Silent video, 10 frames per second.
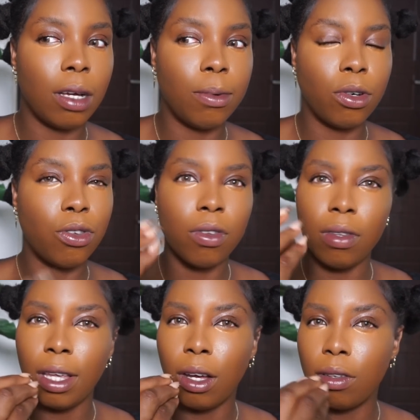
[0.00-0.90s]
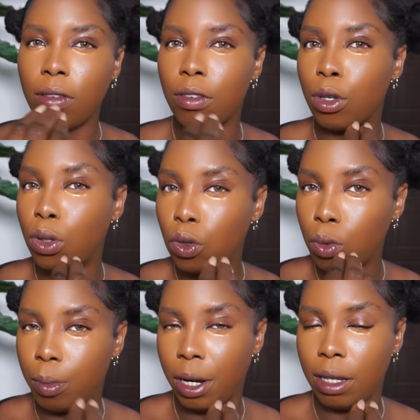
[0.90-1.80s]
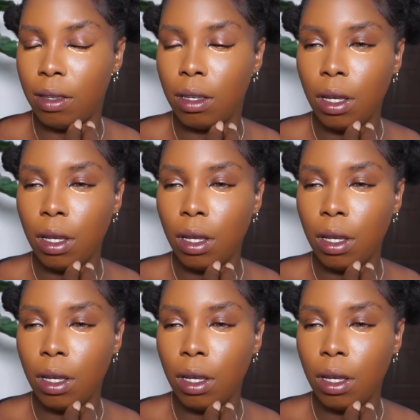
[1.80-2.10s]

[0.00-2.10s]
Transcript: because you see how this is not too bright.